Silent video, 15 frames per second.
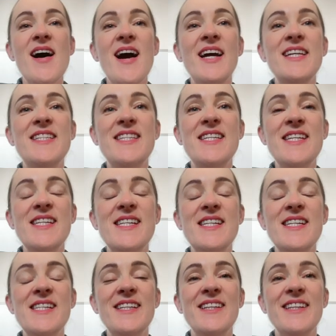Hi
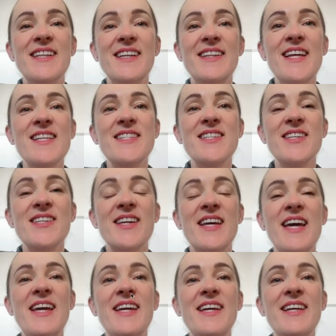Dean. That's
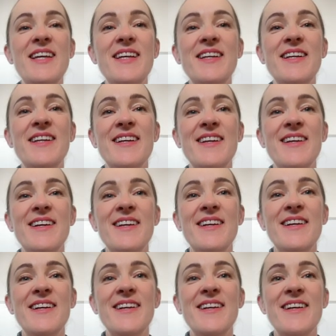okay.
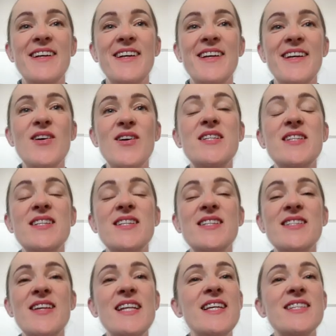You had to
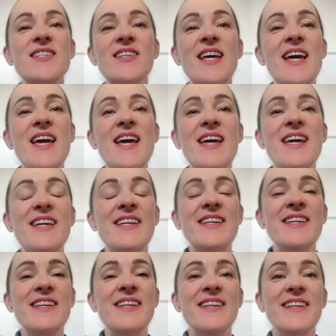disconnect, that's
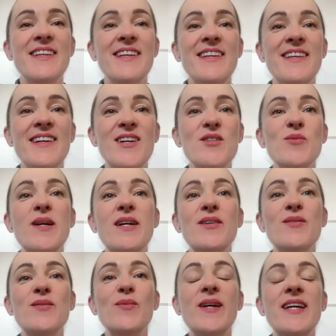okay. Because
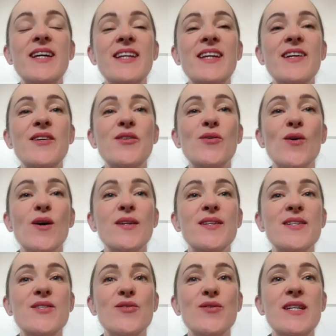we can hear you were on
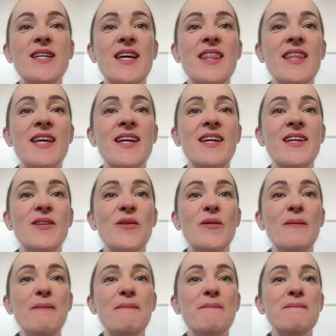the street, I think,
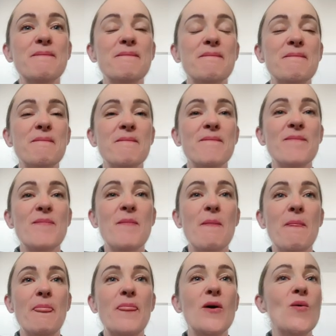no?
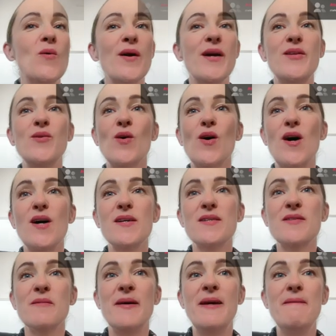Don't worry, you are
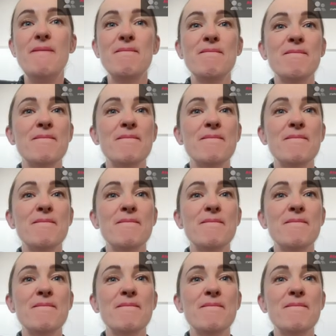awesome, eh?